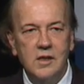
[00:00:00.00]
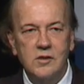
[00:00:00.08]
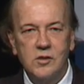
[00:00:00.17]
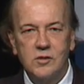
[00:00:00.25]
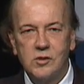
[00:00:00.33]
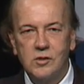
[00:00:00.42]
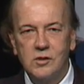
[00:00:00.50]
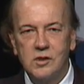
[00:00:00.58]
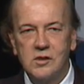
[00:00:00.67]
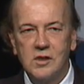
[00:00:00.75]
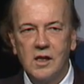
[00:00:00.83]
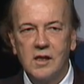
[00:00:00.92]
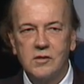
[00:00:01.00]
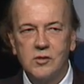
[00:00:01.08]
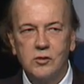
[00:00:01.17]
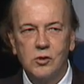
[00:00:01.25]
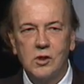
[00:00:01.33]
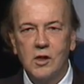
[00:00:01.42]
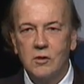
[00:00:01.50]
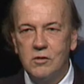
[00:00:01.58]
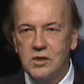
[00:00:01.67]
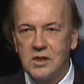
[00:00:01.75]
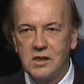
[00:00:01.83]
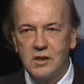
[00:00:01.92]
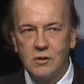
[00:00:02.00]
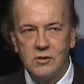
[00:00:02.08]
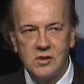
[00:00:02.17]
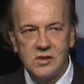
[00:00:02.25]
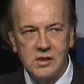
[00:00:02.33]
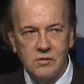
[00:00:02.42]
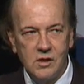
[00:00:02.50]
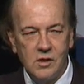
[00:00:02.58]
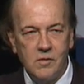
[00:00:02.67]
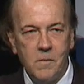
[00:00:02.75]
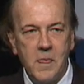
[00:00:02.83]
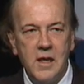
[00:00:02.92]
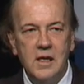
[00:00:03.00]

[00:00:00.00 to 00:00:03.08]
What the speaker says: So as soon as, so your currency can go to zero.